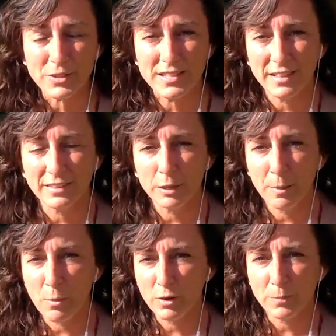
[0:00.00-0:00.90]
it takes a little bit
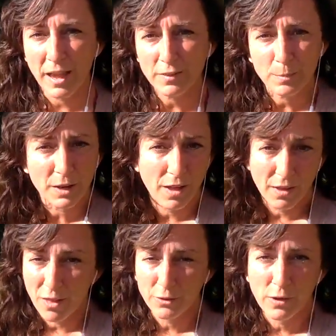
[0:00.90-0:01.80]
more space, but
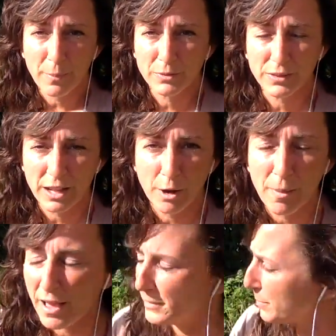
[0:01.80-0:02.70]
other crops that are
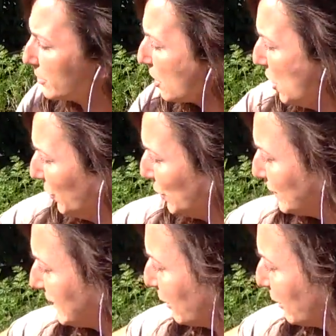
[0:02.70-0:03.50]
possible, you see a